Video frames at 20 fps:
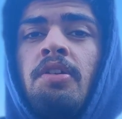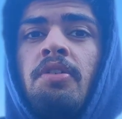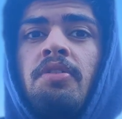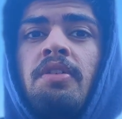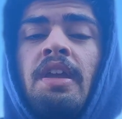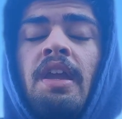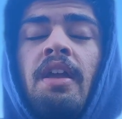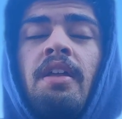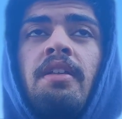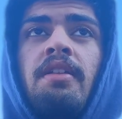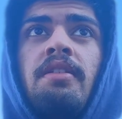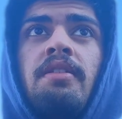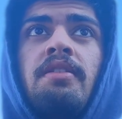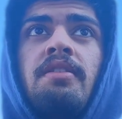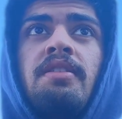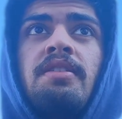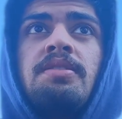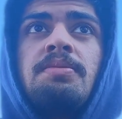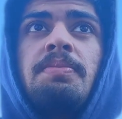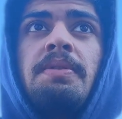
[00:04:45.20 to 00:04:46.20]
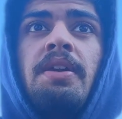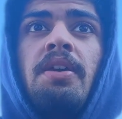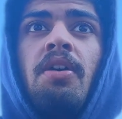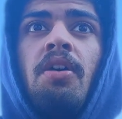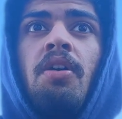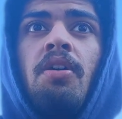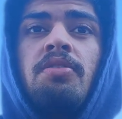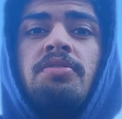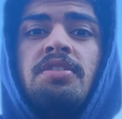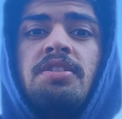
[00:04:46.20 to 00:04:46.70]
Can this
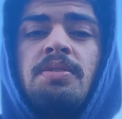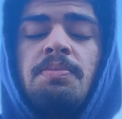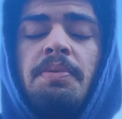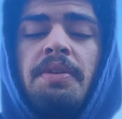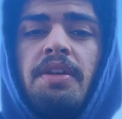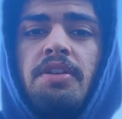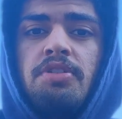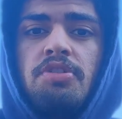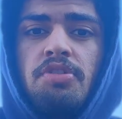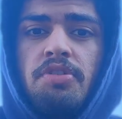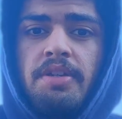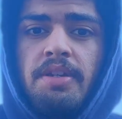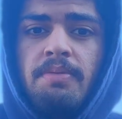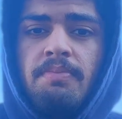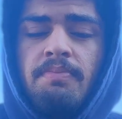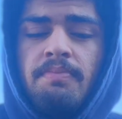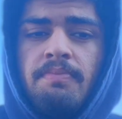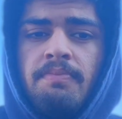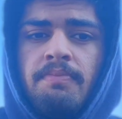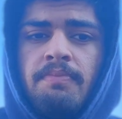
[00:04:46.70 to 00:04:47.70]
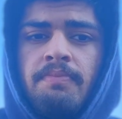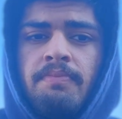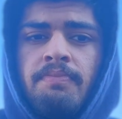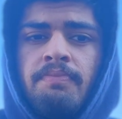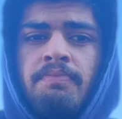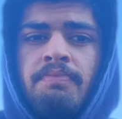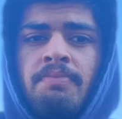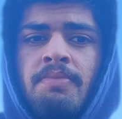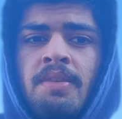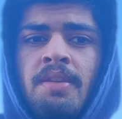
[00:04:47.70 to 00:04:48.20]
all just be a dream?
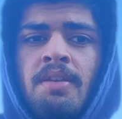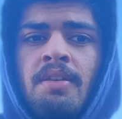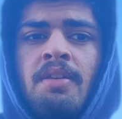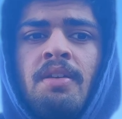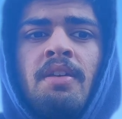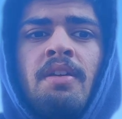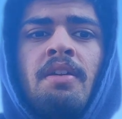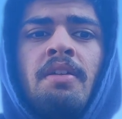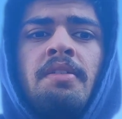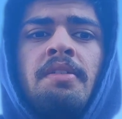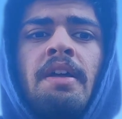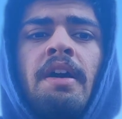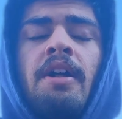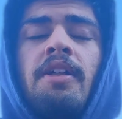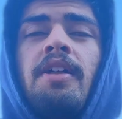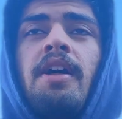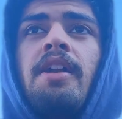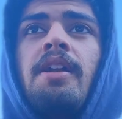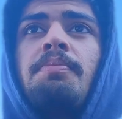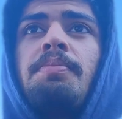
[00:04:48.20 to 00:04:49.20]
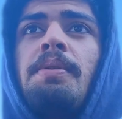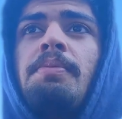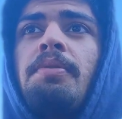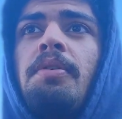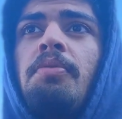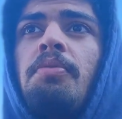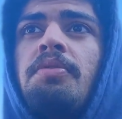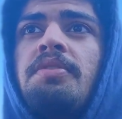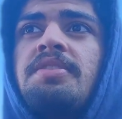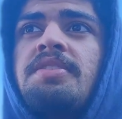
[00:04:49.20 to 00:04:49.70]
Now, a lot of
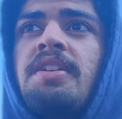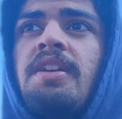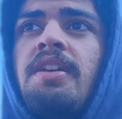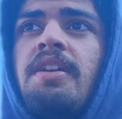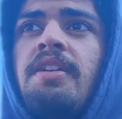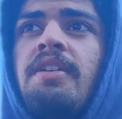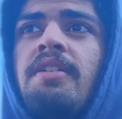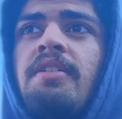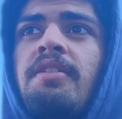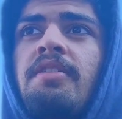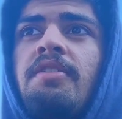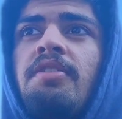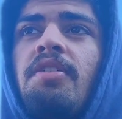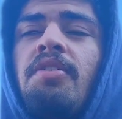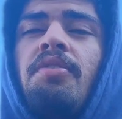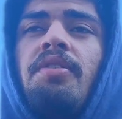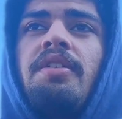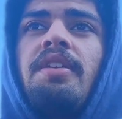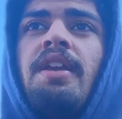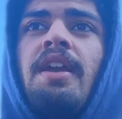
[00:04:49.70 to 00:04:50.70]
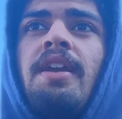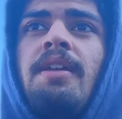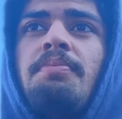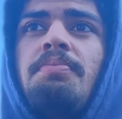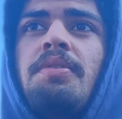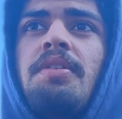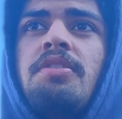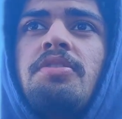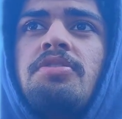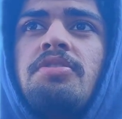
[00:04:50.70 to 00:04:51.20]
people will say, no, it can't
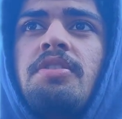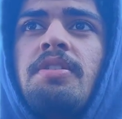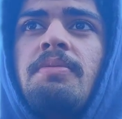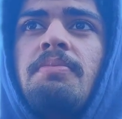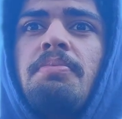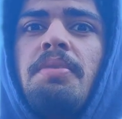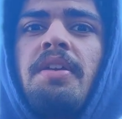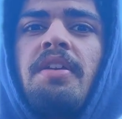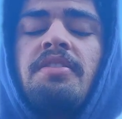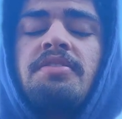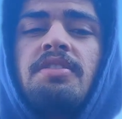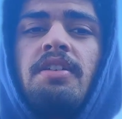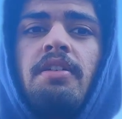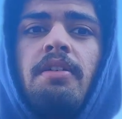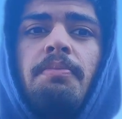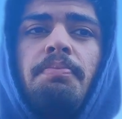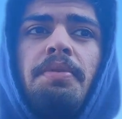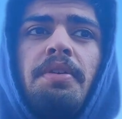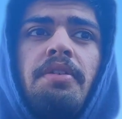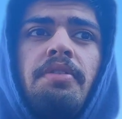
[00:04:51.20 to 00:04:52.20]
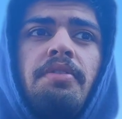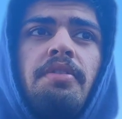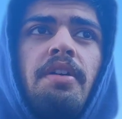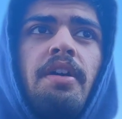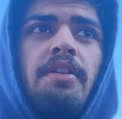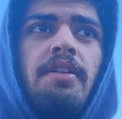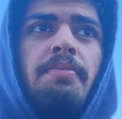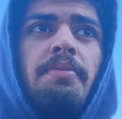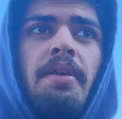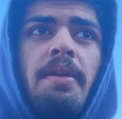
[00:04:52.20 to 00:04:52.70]
be a dream, because they'll appeal to
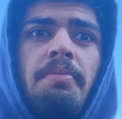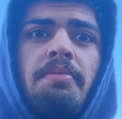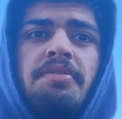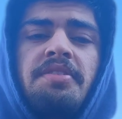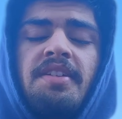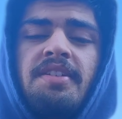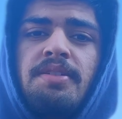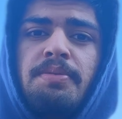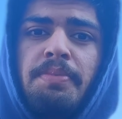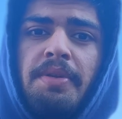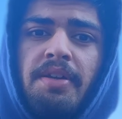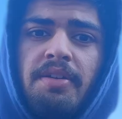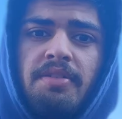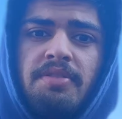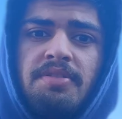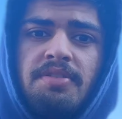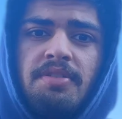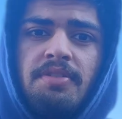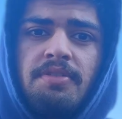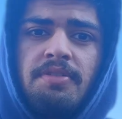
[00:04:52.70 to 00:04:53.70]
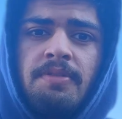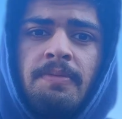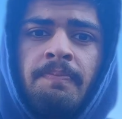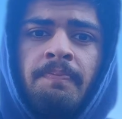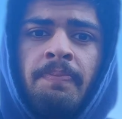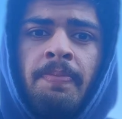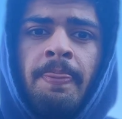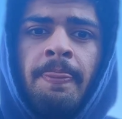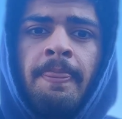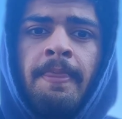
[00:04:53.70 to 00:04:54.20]
other people's experiences.
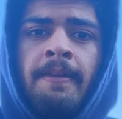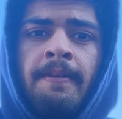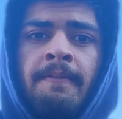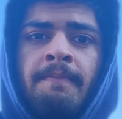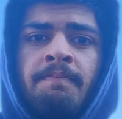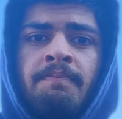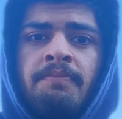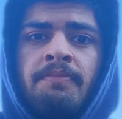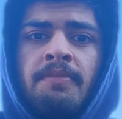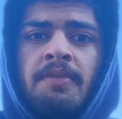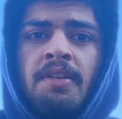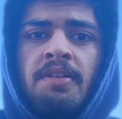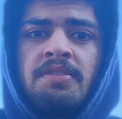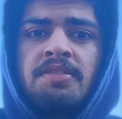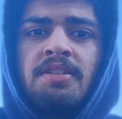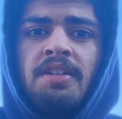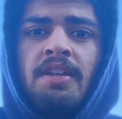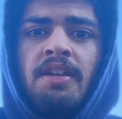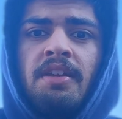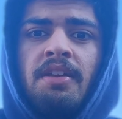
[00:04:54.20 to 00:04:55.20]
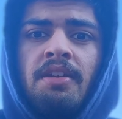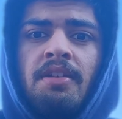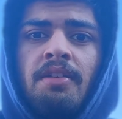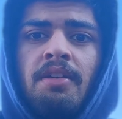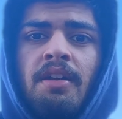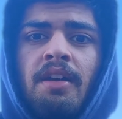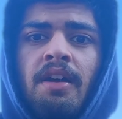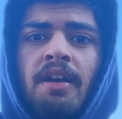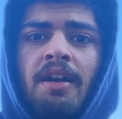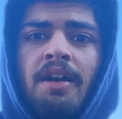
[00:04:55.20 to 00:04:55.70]
They'll say,
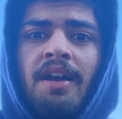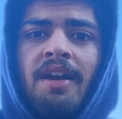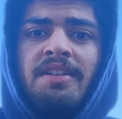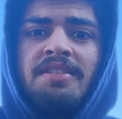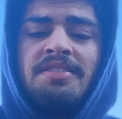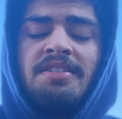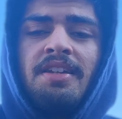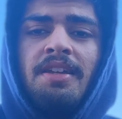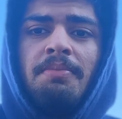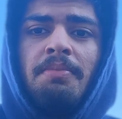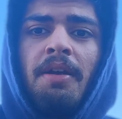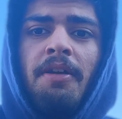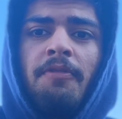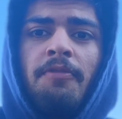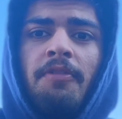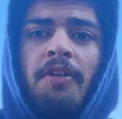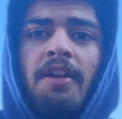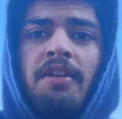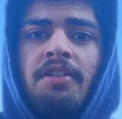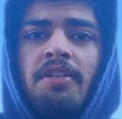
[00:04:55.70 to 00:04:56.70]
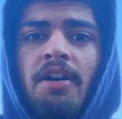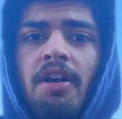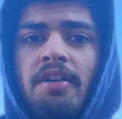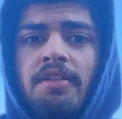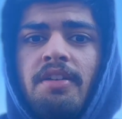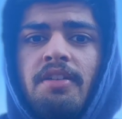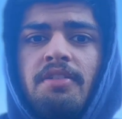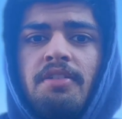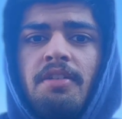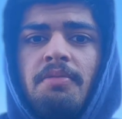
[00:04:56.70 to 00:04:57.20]
I see my friend
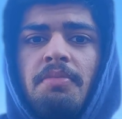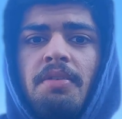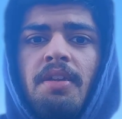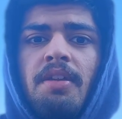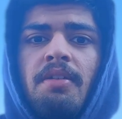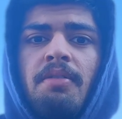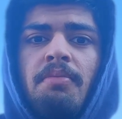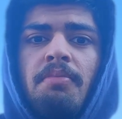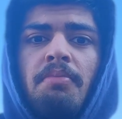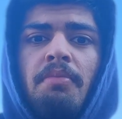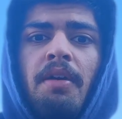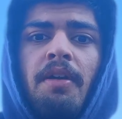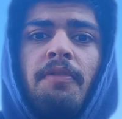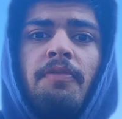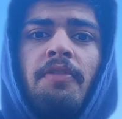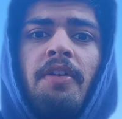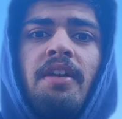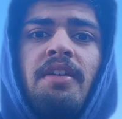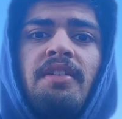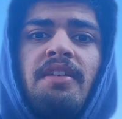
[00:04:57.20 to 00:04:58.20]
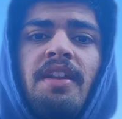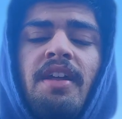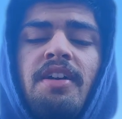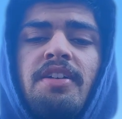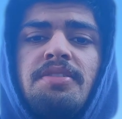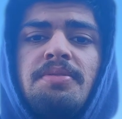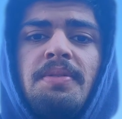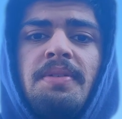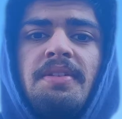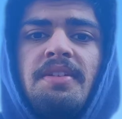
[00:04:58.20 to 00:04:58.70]
talking to me. My friend
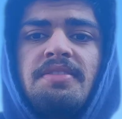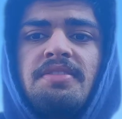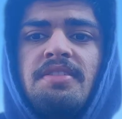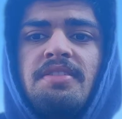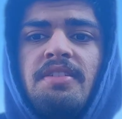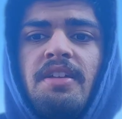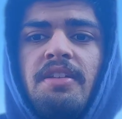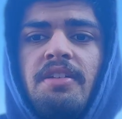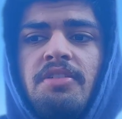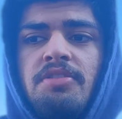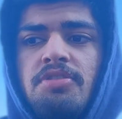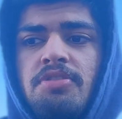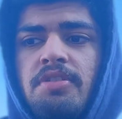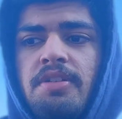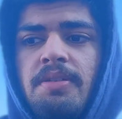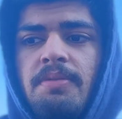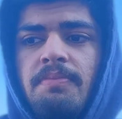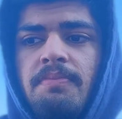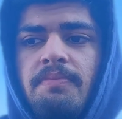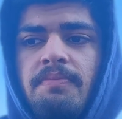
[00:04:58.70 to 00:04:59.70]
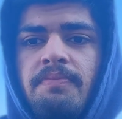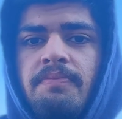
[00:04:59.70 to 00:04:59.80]
tells me this is not a dream.